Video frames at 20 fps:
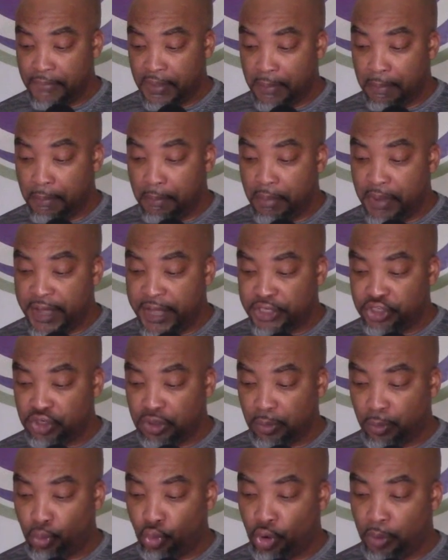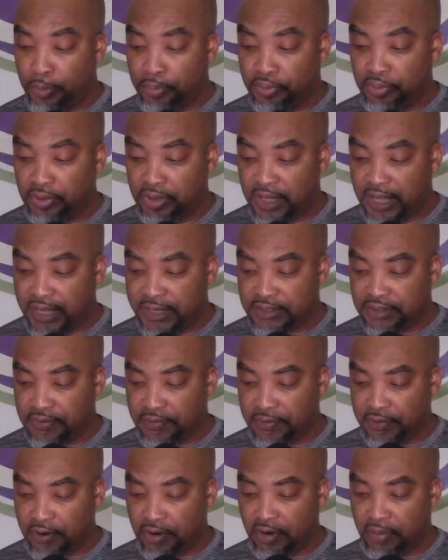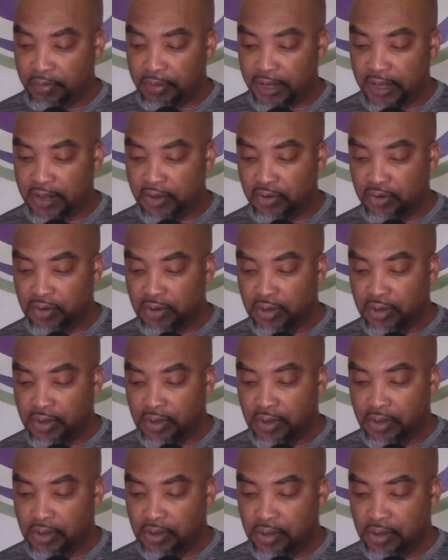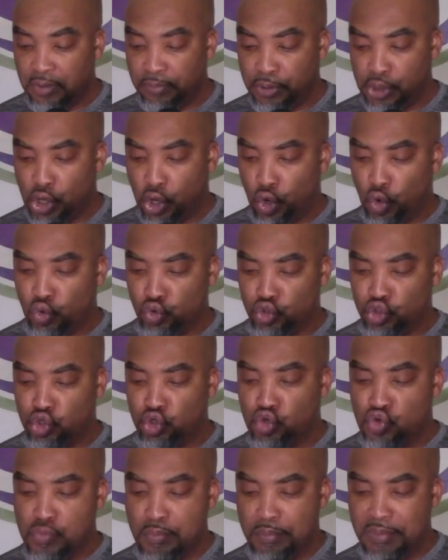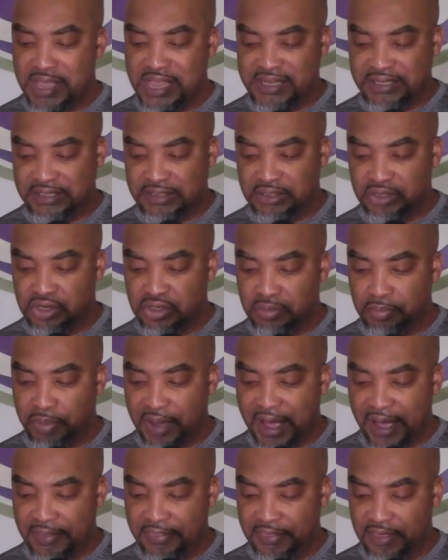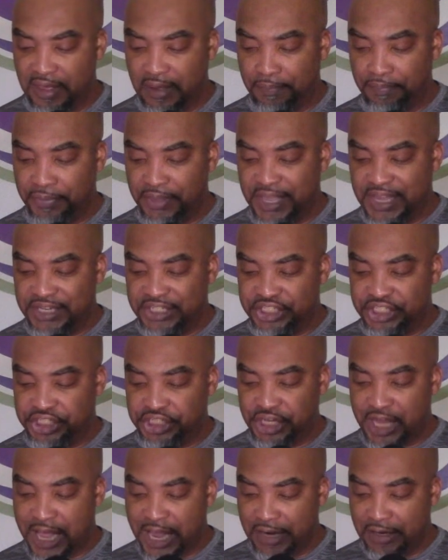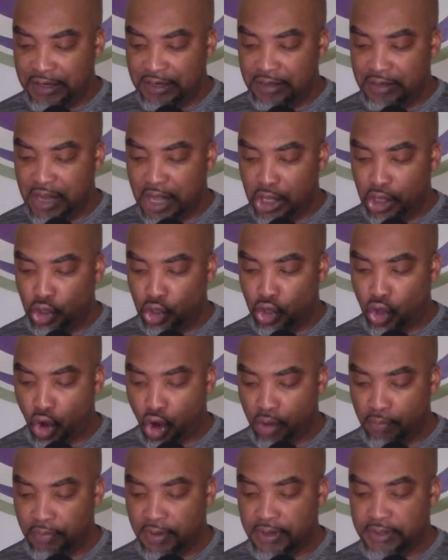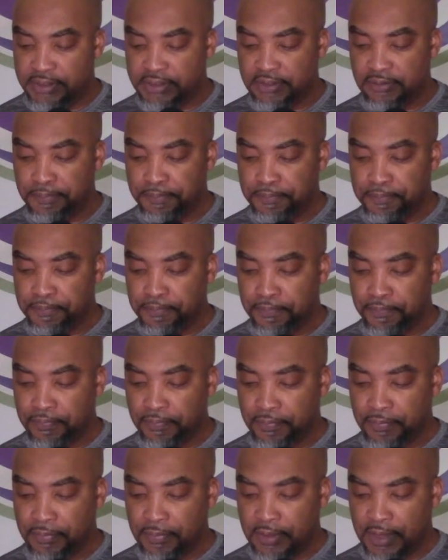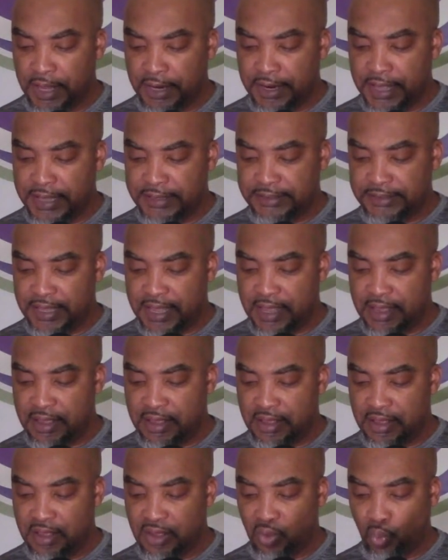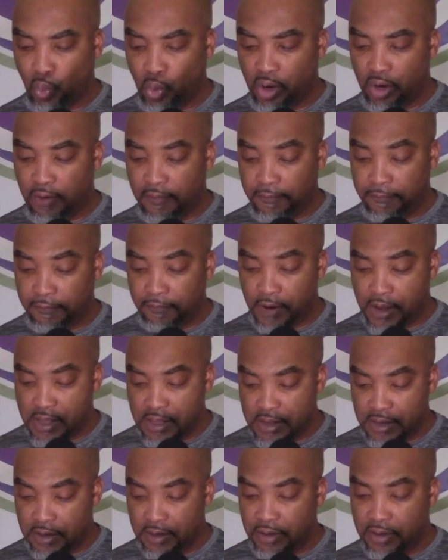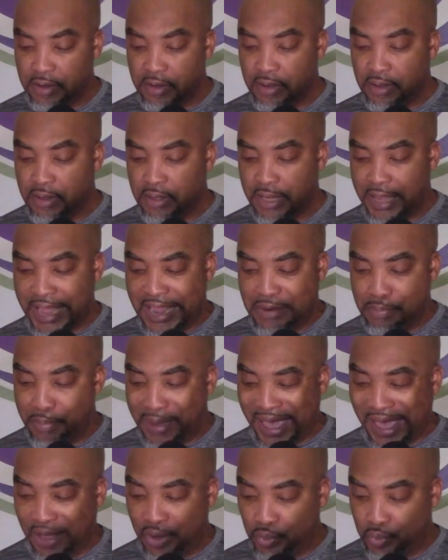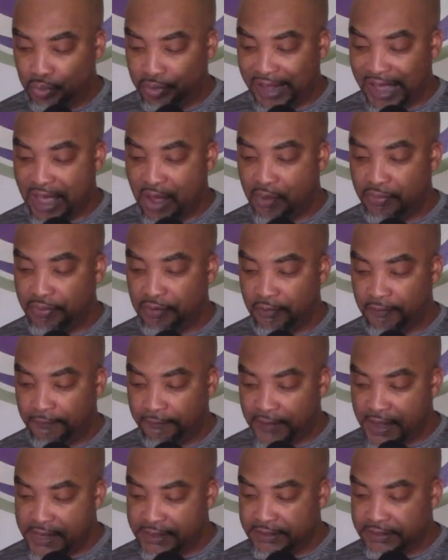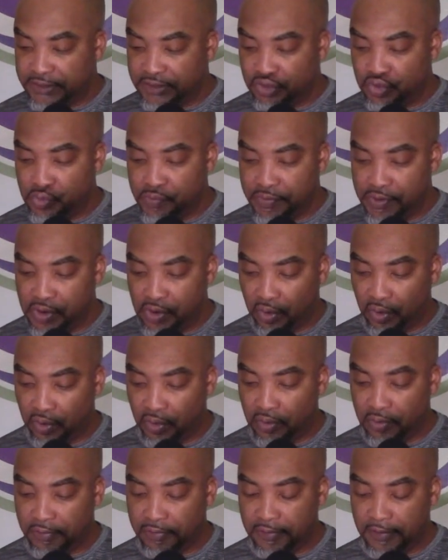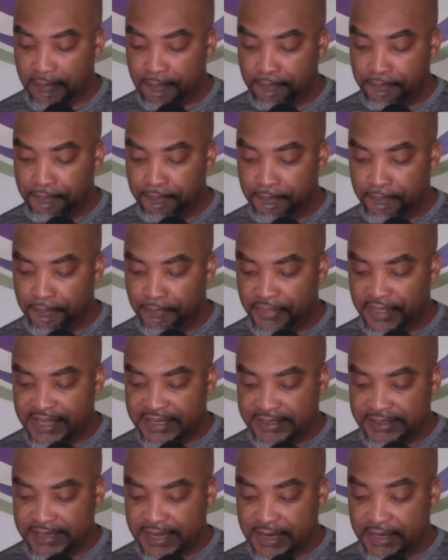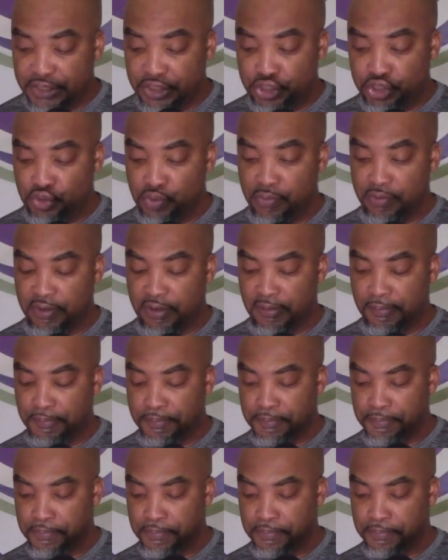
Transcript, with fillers: much perplexed thereabout, behold, two men stood by them in shining garments. And as they were afraid and bowed down their faces to the earth, they said unto them,